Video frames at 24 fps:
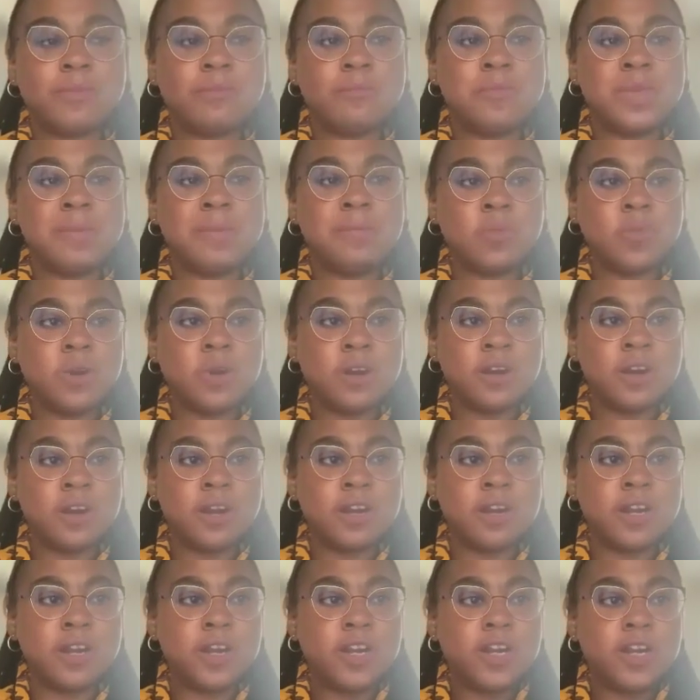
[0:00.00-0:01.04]

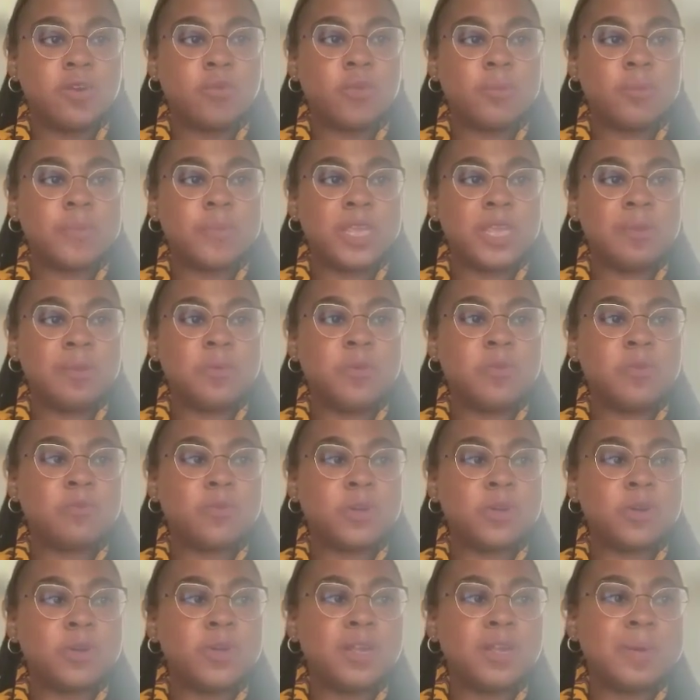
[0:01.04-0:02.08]
memoir where people wrote